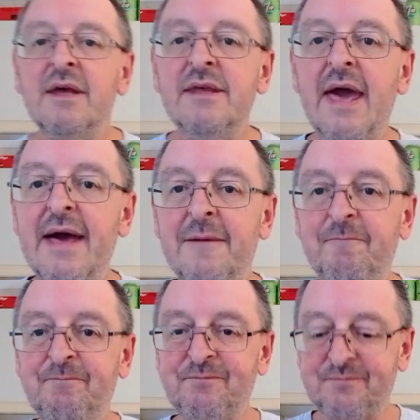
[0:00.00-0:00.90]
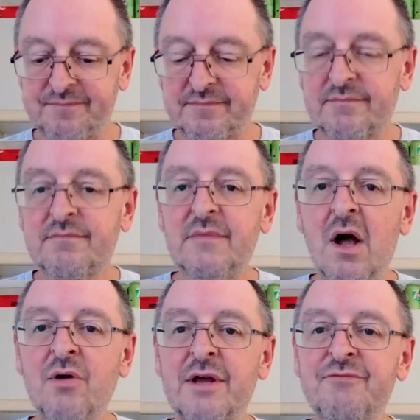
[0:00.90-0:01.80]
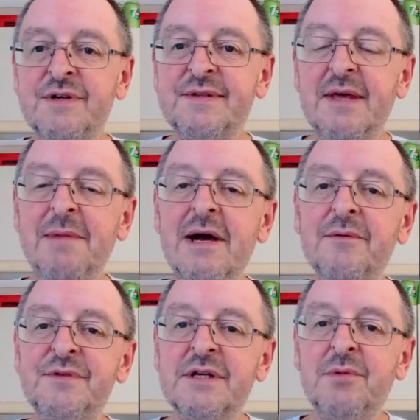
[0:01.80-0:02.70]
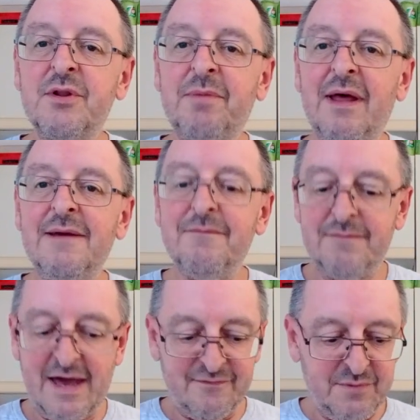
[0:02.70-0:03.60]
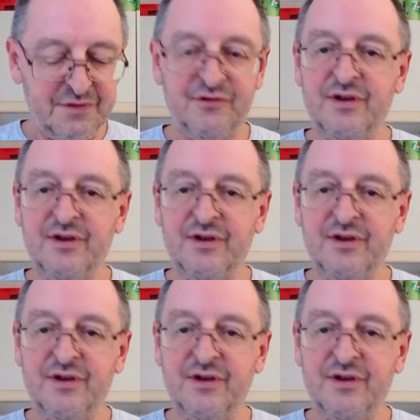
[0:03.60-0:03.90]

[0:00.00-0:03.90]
Yeah, I'll get the rest of them out, stick them on the plate, have them with the